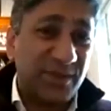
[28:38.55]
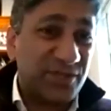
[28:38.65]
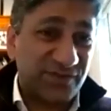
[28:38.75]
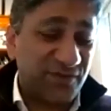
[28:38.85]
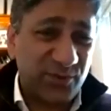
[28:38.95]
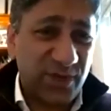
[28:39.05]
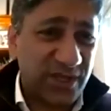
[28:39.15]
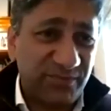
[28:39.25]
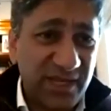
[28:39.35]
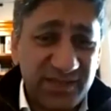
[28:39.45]
I mean, just for the week
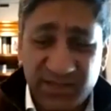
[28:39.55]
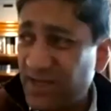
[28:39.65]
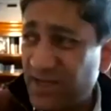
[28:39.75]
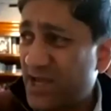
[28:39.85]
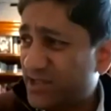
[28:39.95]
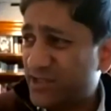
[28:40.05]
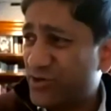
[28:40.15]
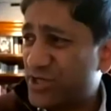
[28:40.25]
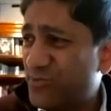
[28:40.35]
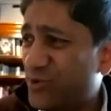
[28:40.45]
of Pesach, the
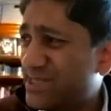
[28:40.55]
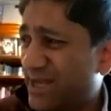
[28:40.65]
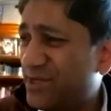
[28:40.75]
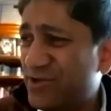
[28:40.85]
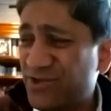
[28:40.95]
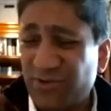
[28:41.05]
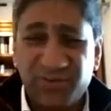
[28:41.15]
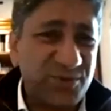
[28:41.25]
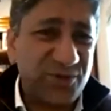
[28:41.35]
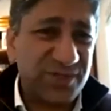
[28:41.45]
Scottish smoked salmon industry, we
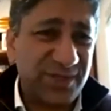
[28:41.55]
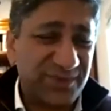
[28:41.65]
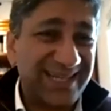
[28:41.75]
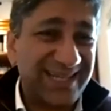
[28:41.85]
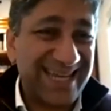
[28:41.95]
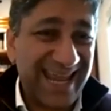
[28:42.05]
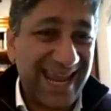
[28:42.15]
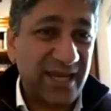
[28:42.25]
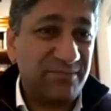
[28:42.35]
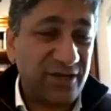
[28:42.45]
produce something like
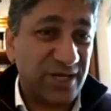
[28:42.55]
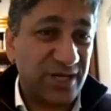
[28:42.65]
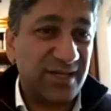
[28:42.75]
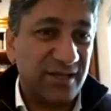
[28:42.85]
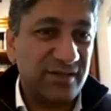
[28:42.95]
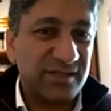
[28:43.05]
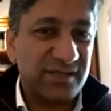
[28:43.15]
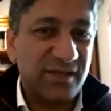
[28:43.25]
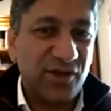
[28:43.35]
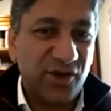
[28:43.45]
10 metric
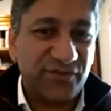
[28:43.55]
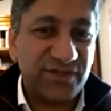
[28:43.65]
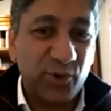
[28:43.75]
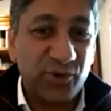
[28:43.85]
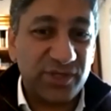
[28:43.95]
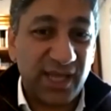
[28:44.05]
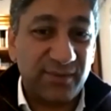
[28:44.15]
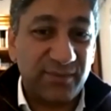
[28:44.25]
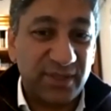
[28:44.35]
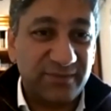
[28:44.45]
tons of smoked
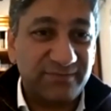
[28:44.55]
salmon.